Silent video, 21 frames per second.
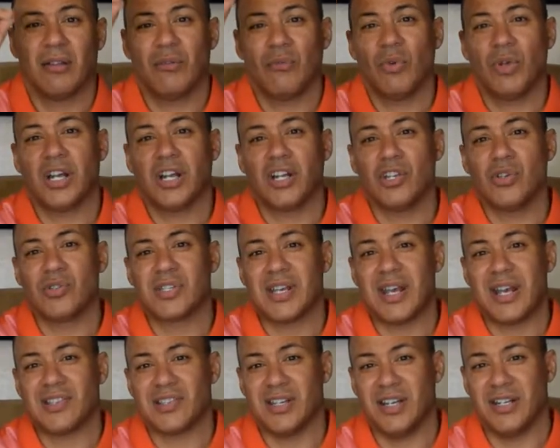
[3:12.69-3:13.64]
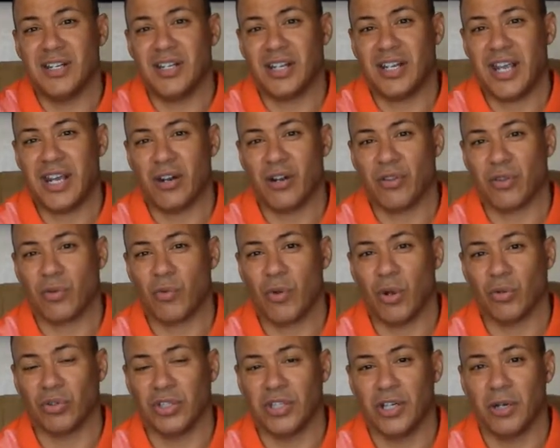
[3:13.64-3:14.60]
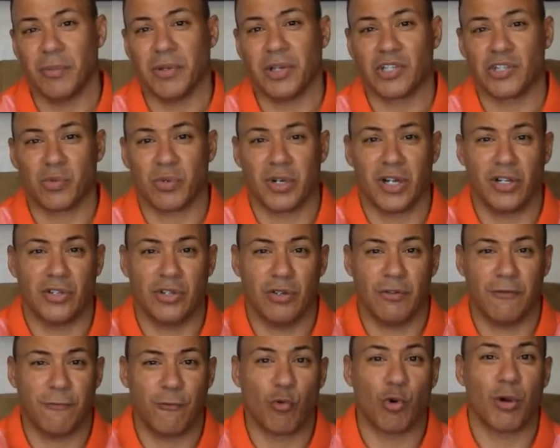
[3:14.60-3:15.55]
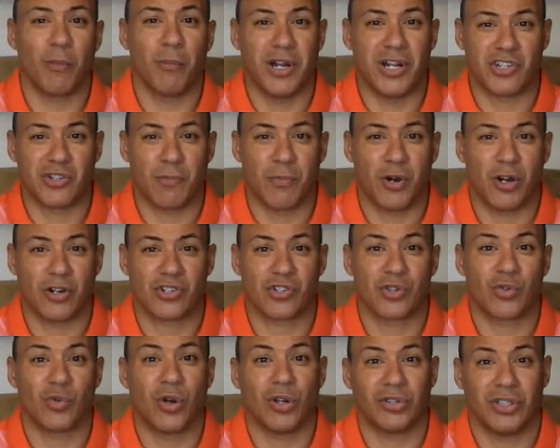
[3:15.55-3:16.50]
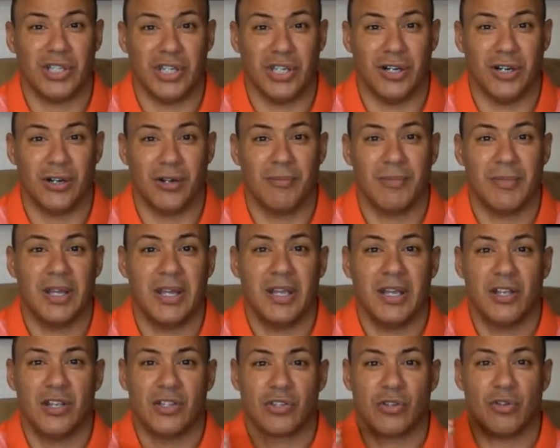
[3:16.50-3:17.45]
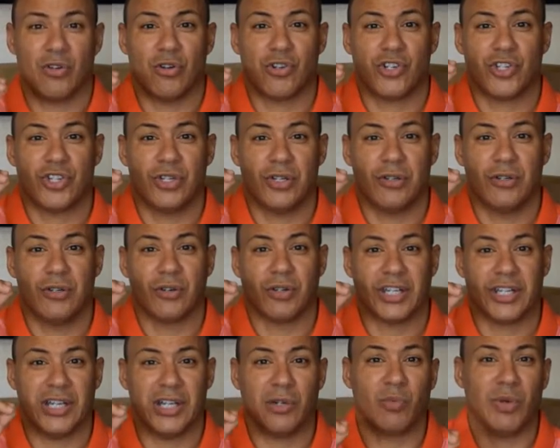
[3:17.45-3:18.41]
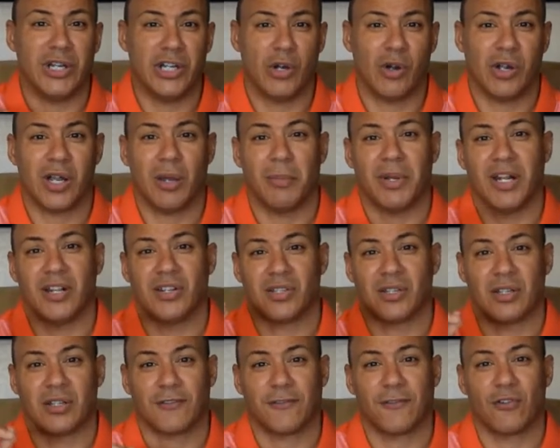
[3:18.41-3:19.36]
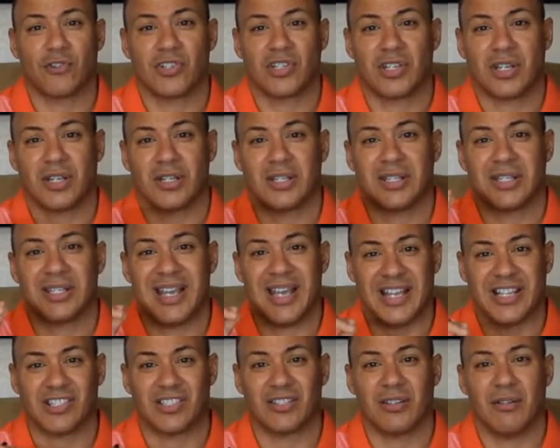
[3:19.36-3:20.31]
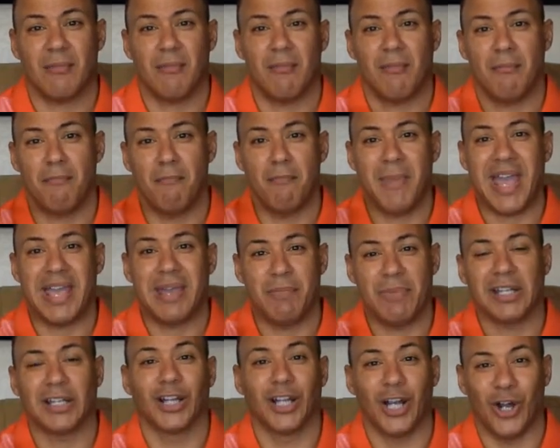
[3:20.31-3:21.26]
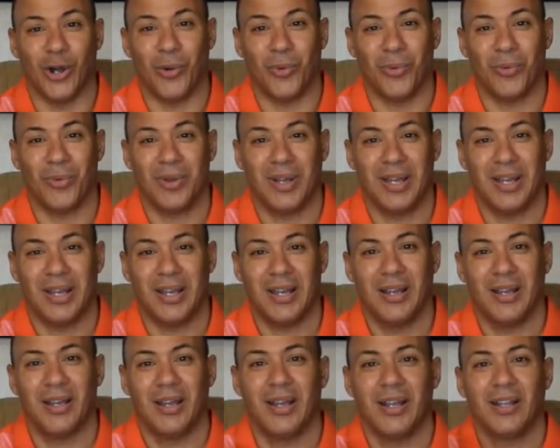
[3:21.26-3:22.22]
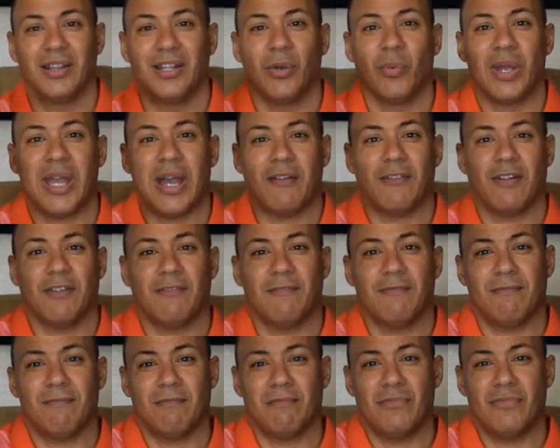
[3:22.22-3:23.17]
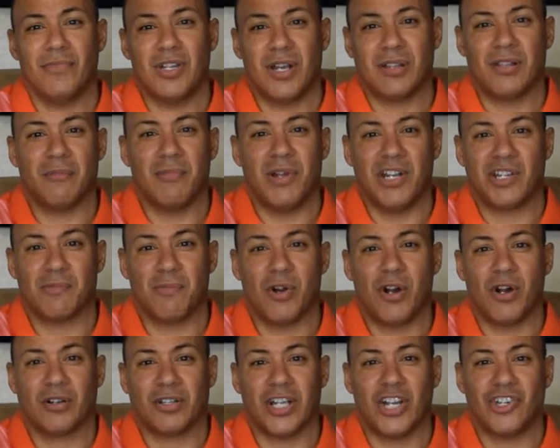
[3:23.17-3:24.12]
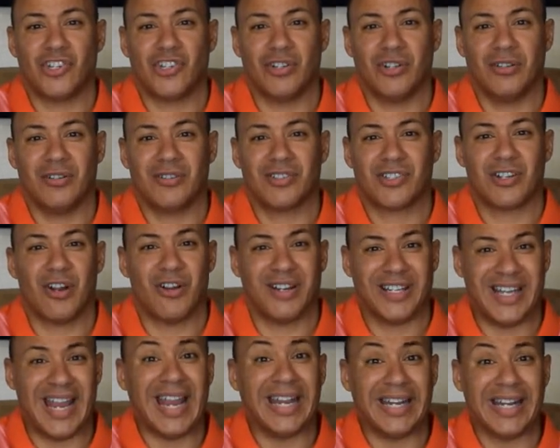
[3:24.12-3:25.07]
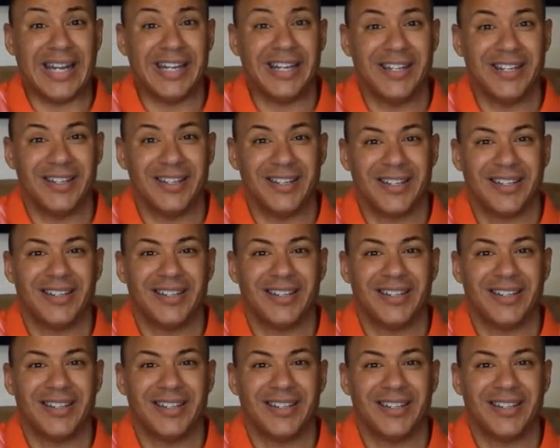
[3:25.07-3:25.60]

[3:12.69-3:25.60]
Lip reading: We can use it as an indicator throughout the year because we're going to do 4 benchmarks throughout the year. So your kid, we know coming into this first test may be low. Then we have another benchmark. They should start gaining.